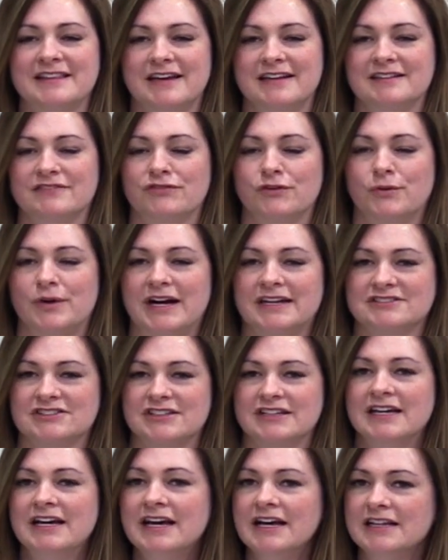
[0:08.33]
Thanks for
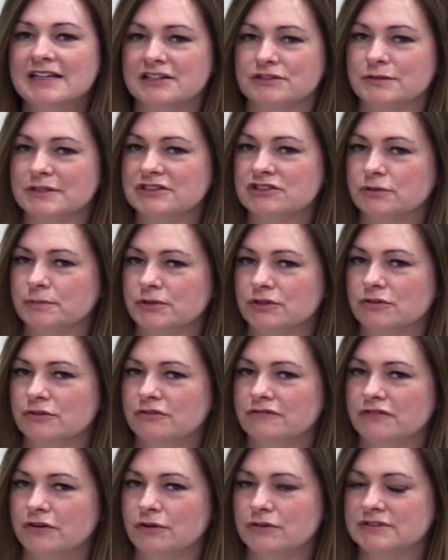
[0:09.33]
watching. This week's super
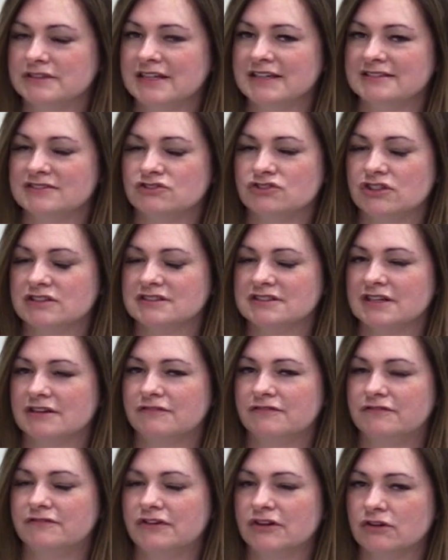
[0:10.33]
cool fold is just
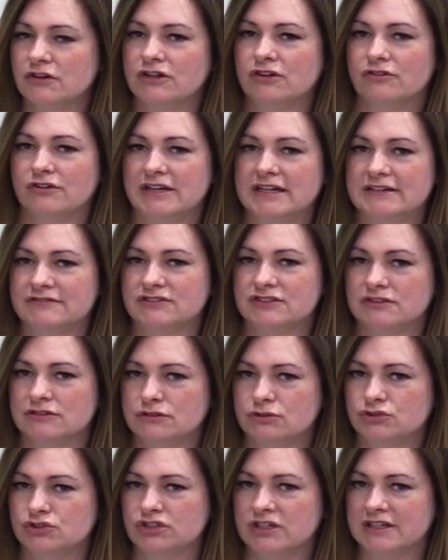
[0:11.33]
a very creative
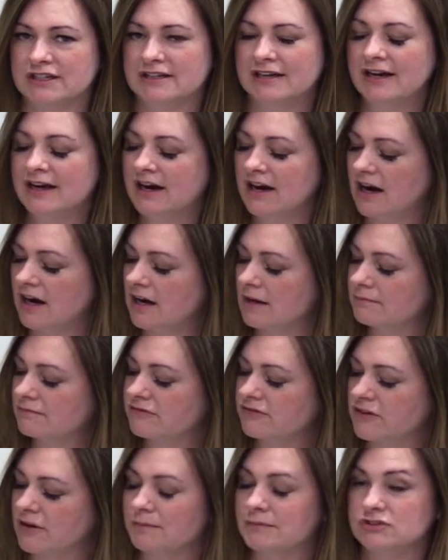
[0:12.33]
solution
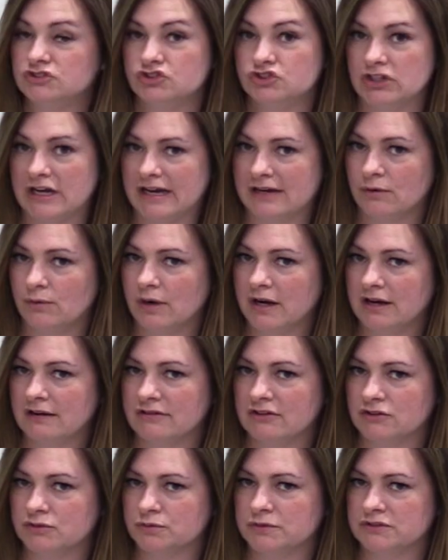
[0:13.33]
from
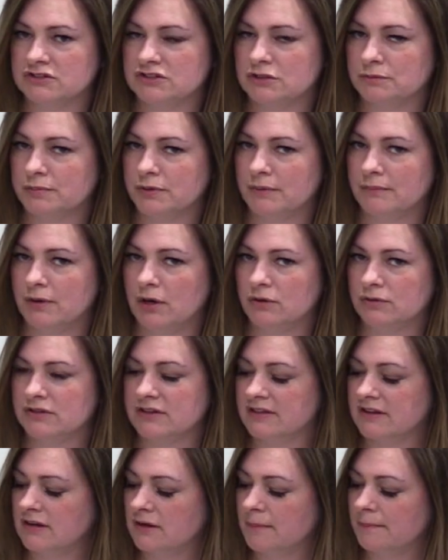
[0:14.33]
Jaguar. This was to
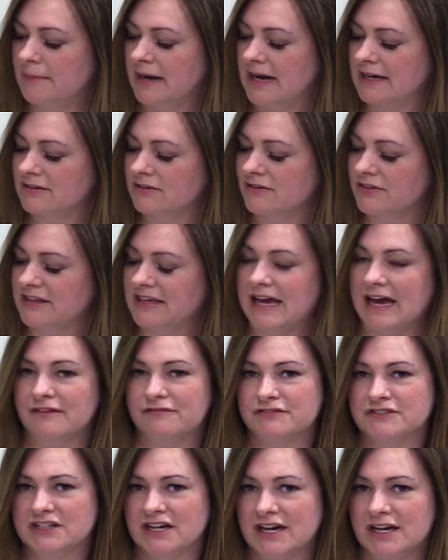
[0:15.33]
promote their model, the
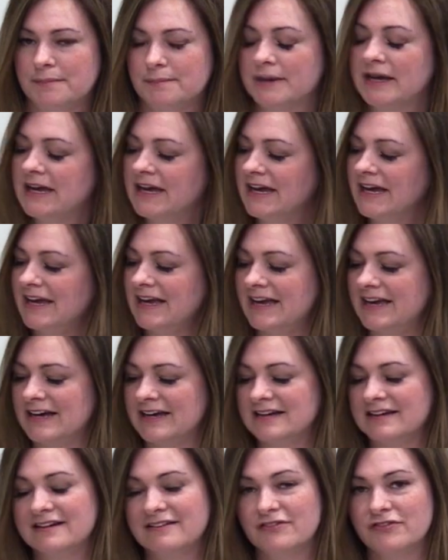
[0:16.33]
F-Type,
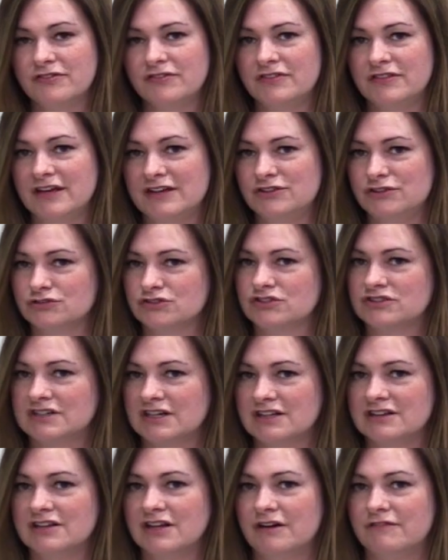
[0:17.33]
and you're just
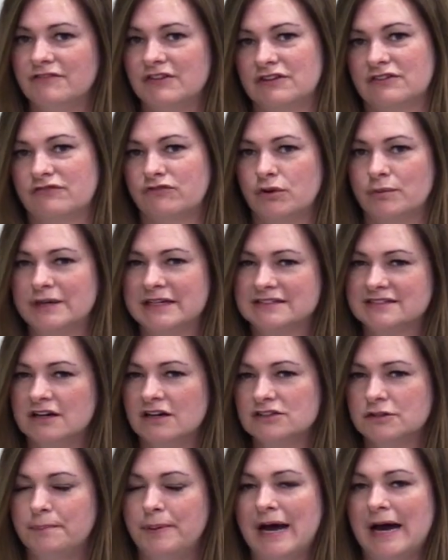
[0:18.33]
going to love this format. It's
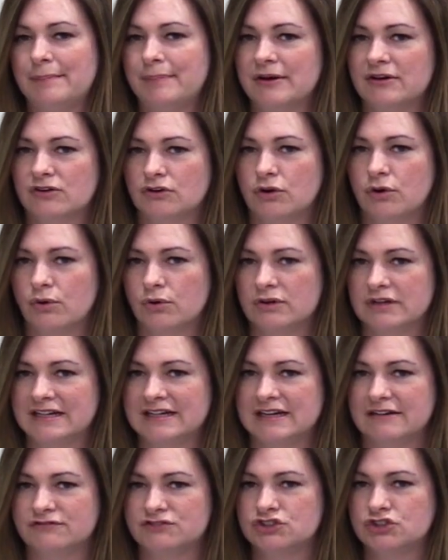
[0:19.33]
called a pop-out
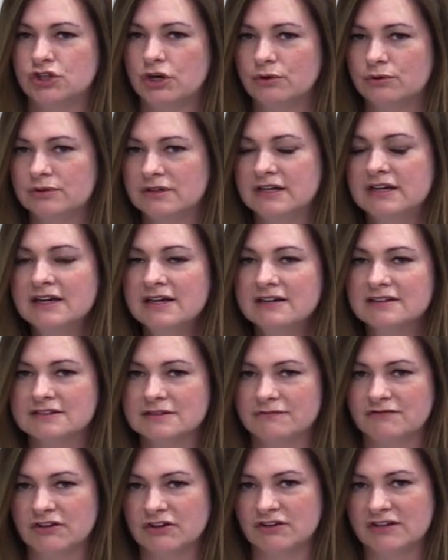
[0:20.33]
accordion. I've shown
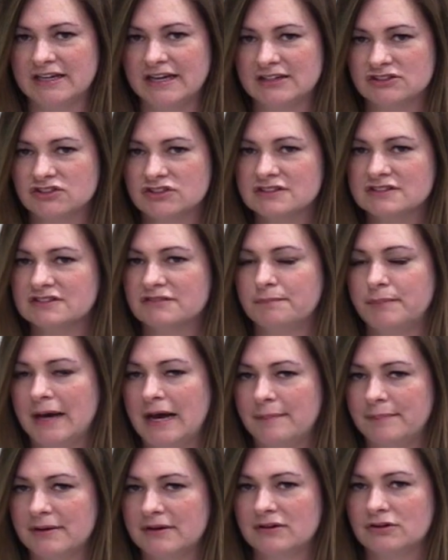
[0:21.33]
some variations of
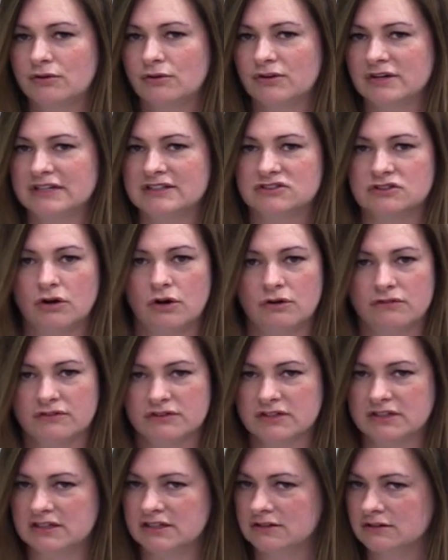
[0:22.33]
pop-out accordions over
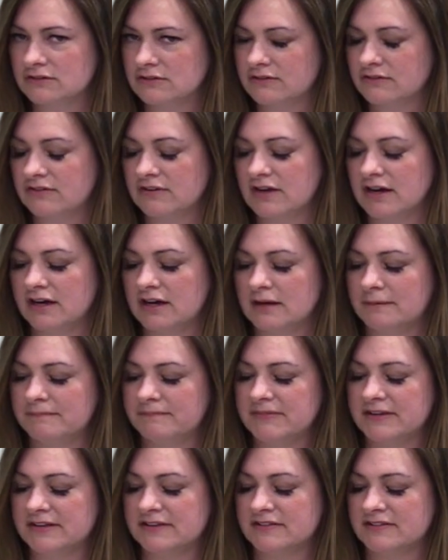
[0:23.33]
the years
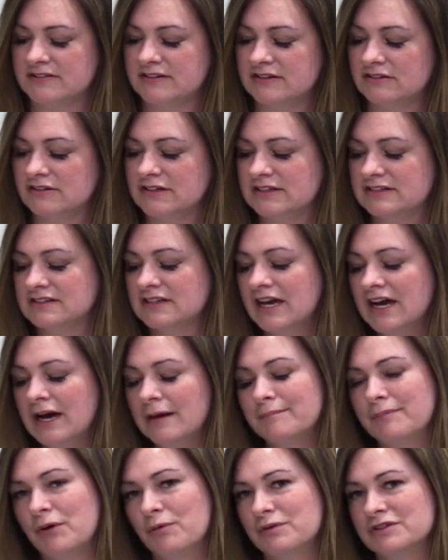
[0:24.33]
in the series,
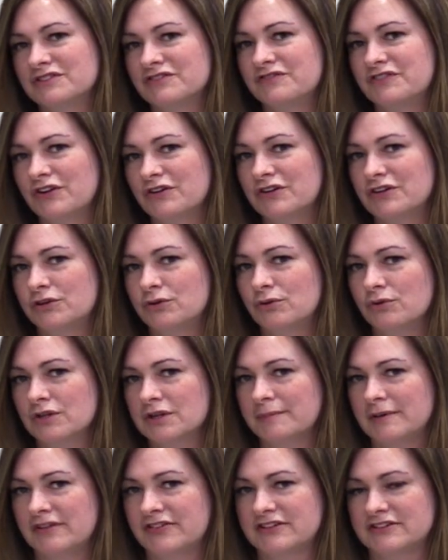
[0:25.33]
but what's very
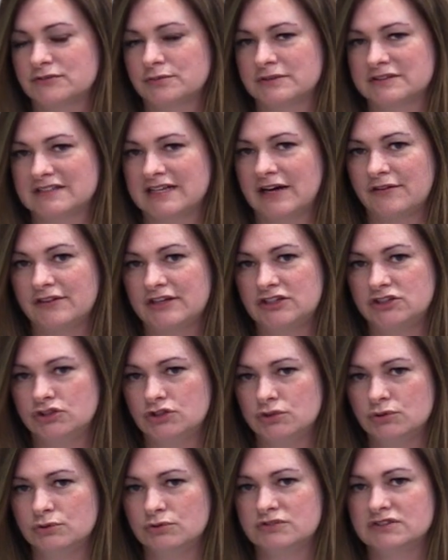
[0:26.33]
cool about this one is how they
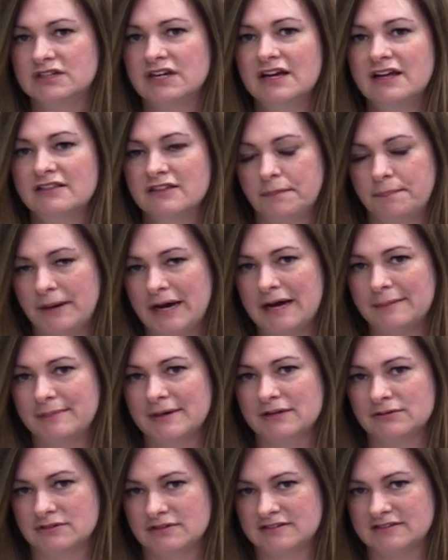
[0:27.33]
used the
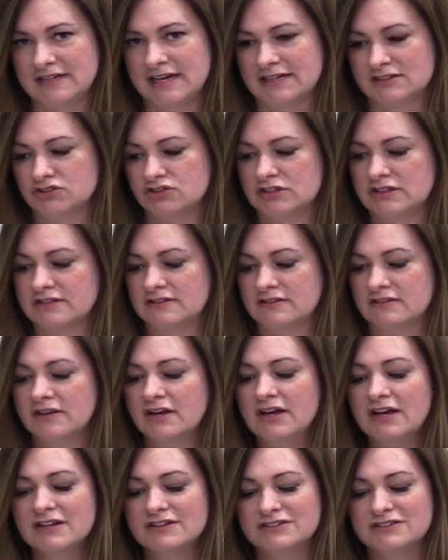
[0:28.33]
pop-out sections.